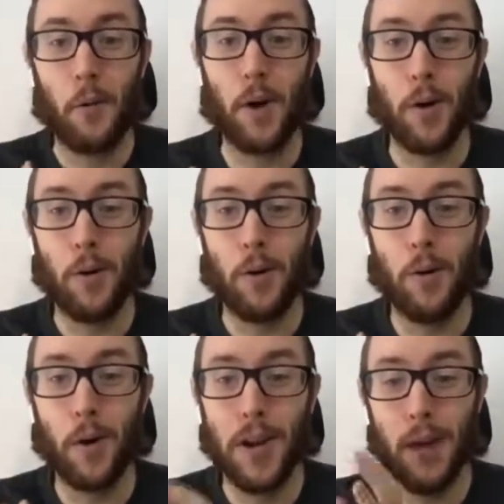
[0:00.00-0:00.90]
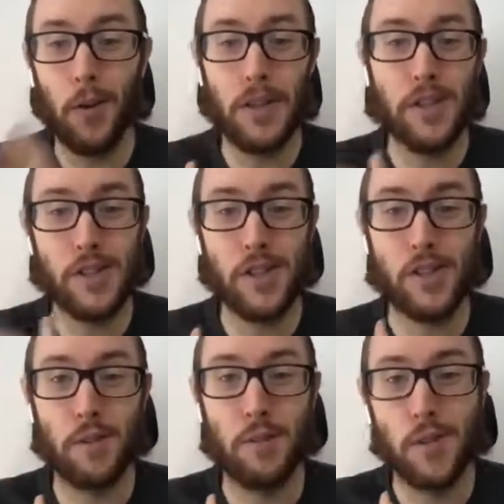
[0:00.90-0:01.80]
where not only just our
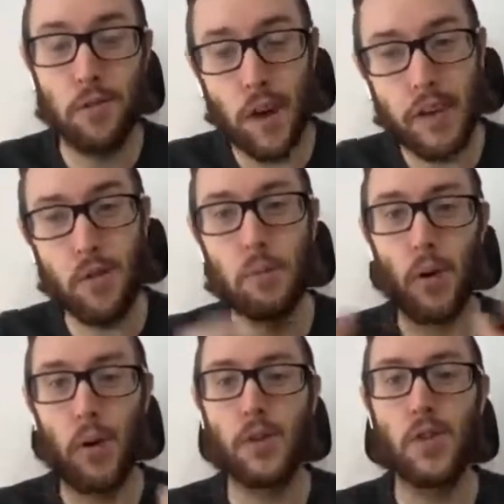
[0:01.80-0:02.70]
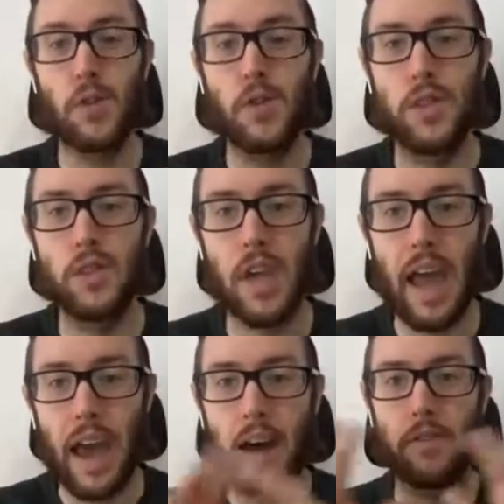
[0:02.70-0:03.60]
general survival, but also to to
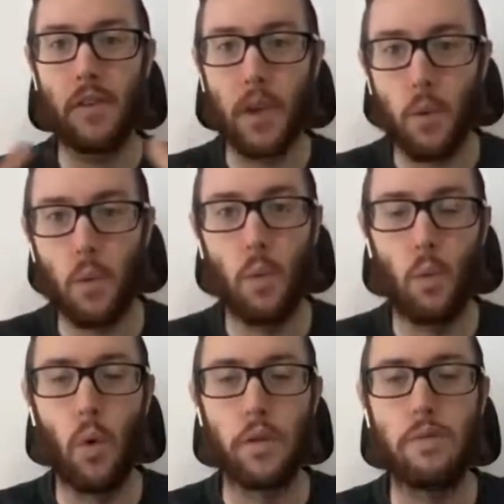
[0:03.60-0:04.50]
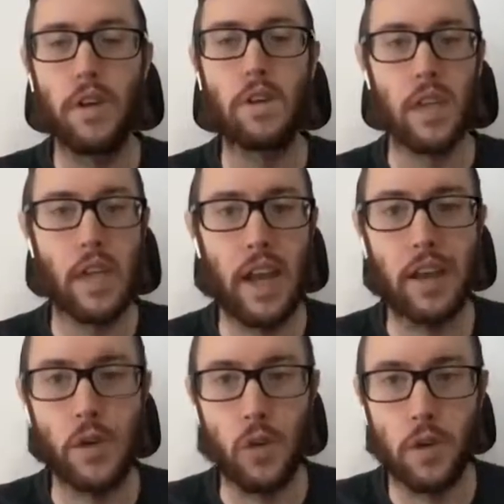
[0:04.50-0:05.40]
have like what feels like a
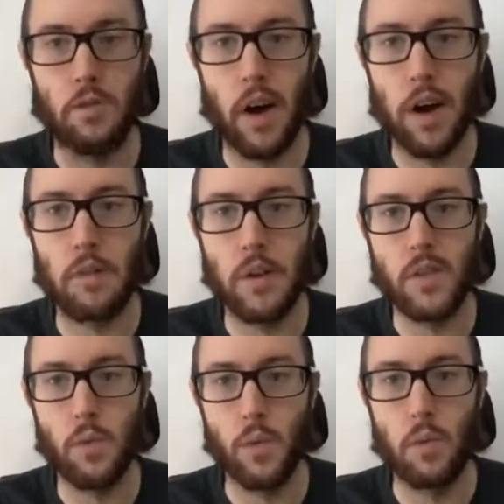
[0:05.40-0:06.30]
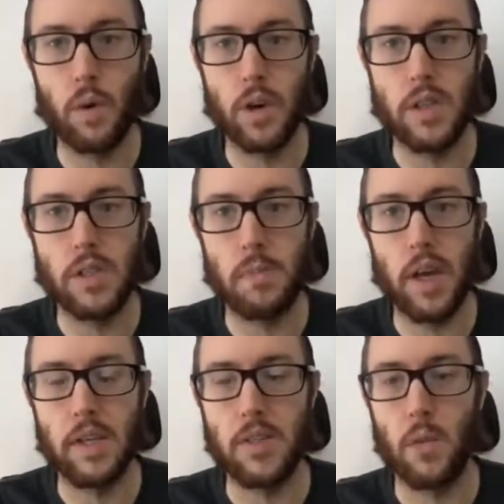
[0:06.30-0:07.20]
natural environment when we're in
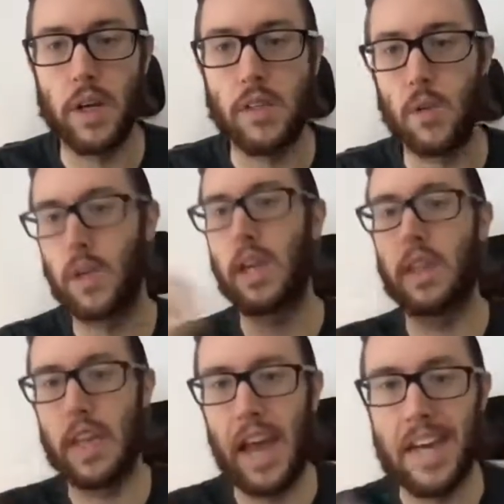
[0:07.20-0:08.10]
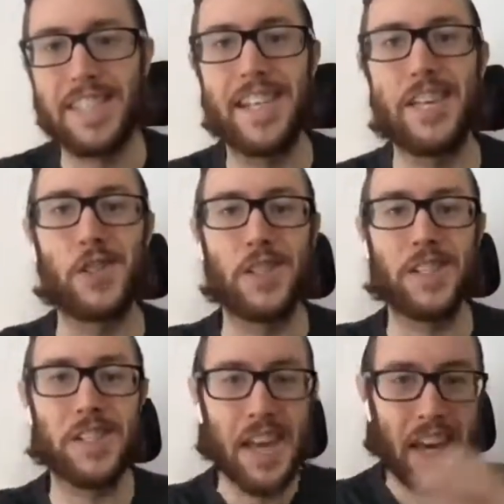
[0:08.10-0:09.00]
space, right? So again, the gas
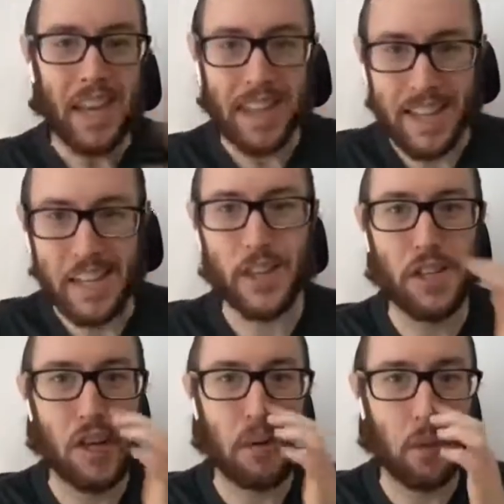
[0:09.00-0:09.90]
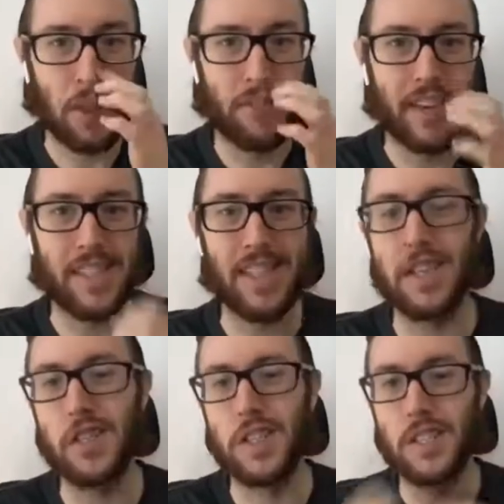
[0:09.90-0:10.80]
stations, the the general living
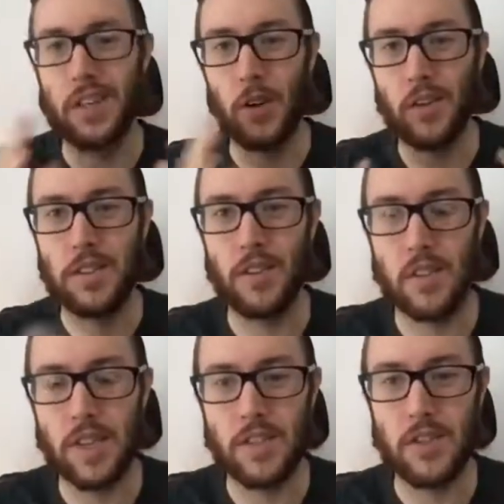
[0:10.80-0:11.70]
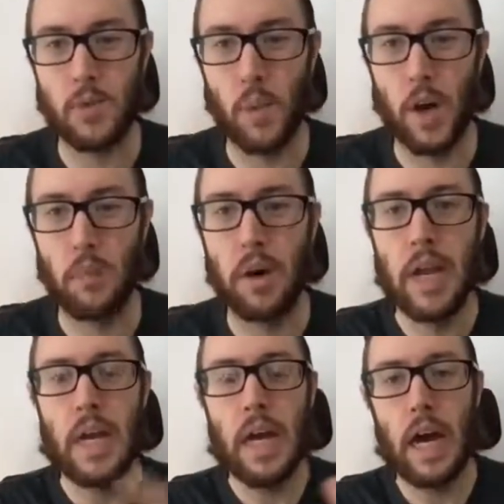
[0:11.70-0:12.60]
stations, and all these other things as well. But
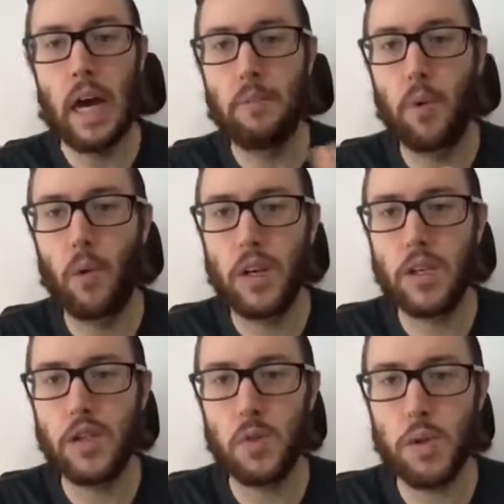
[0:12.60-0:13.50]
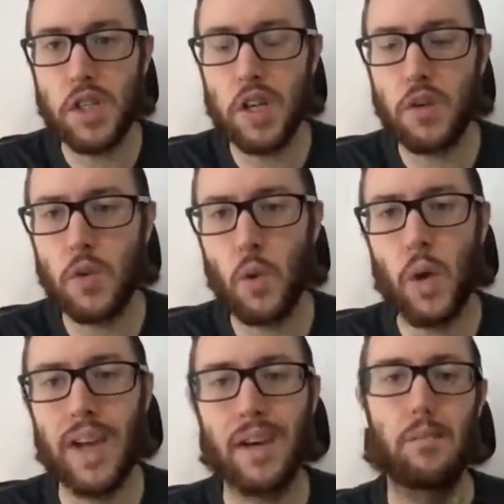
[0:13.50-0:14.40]
um, Irina, to switch gears real
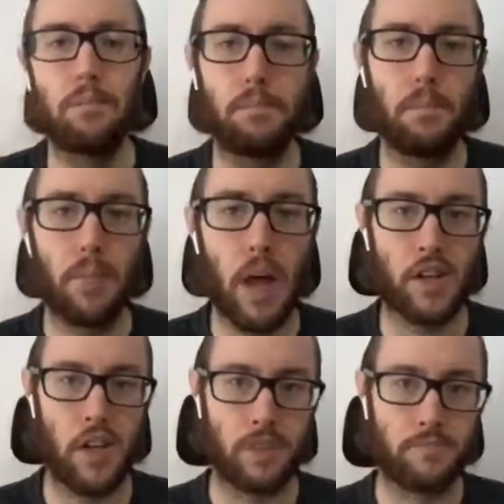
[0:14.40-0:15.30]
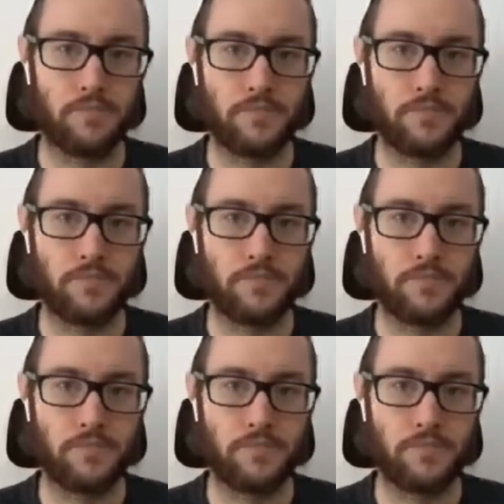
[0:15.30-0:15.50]
quick, blockchain,